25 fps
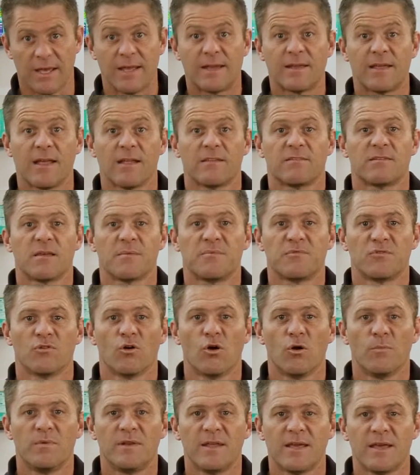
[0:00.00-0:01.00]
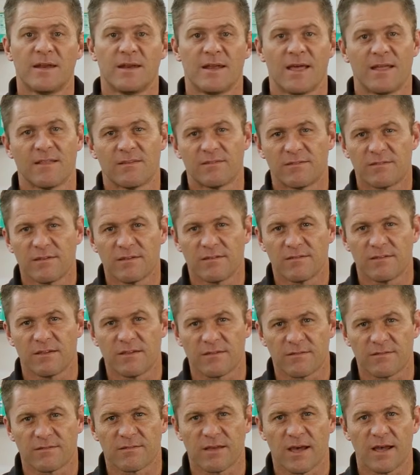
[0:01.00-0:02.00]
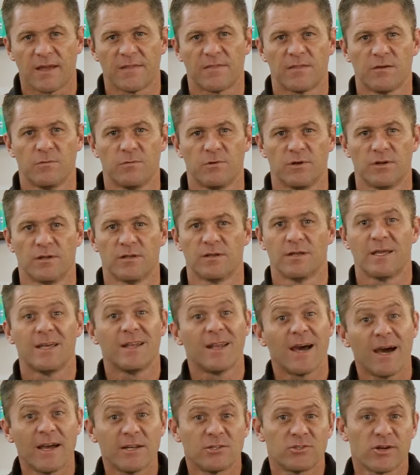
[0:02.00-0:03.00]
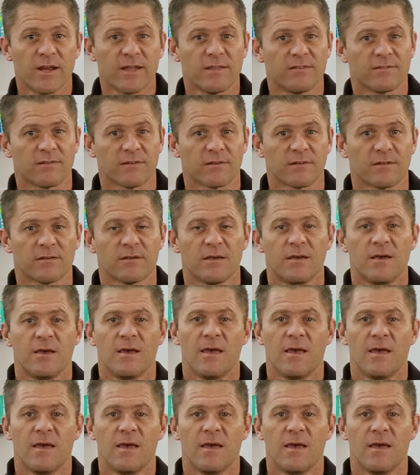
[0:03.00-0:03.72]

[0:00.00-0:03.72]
It gets absorbed in and sits inside the wood. It hydrates it.